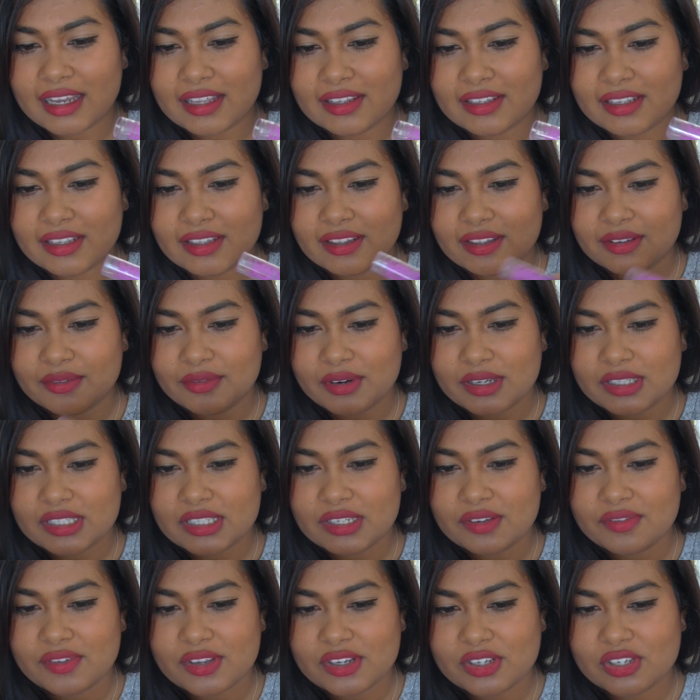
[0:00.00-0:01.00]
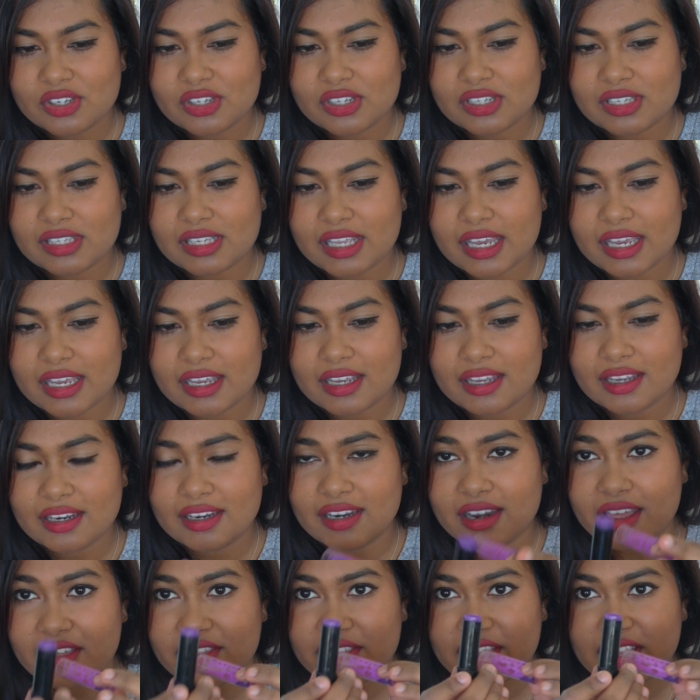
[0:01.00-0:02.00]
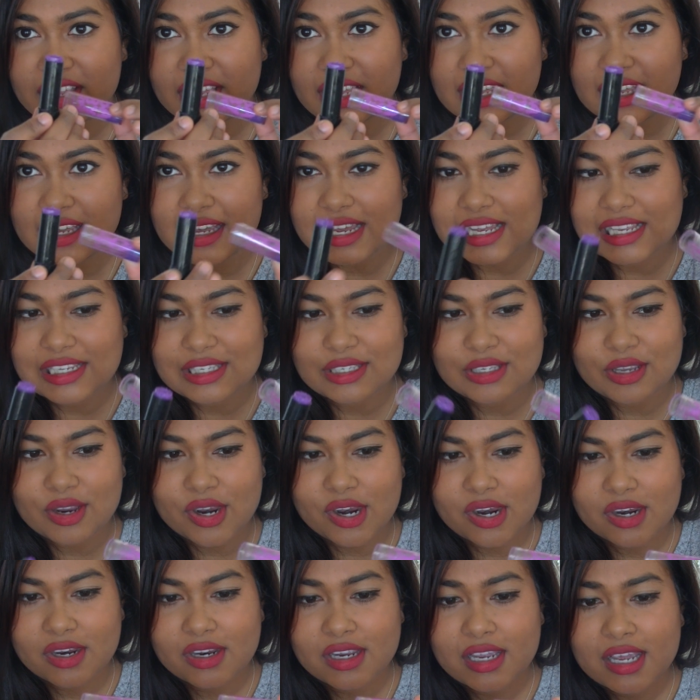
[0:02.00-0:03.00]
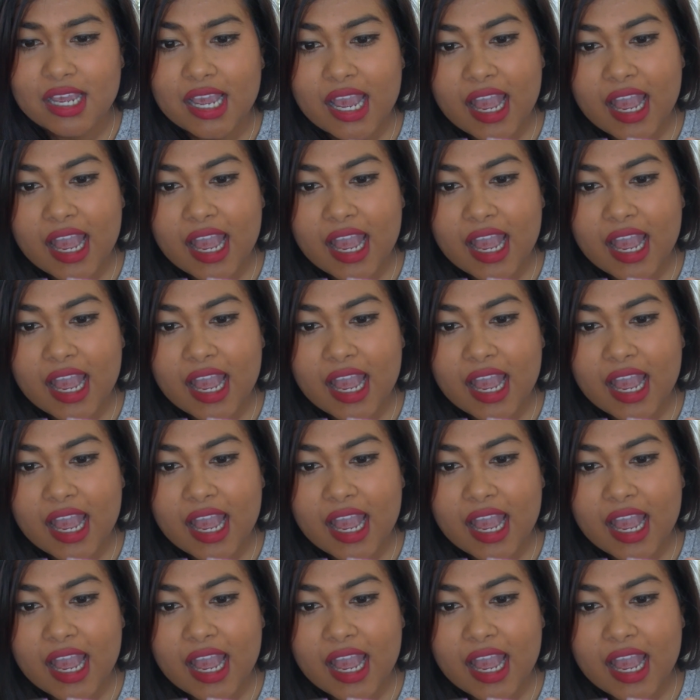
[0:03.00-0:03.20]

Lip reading: and then the rest of it's just like nothing here. So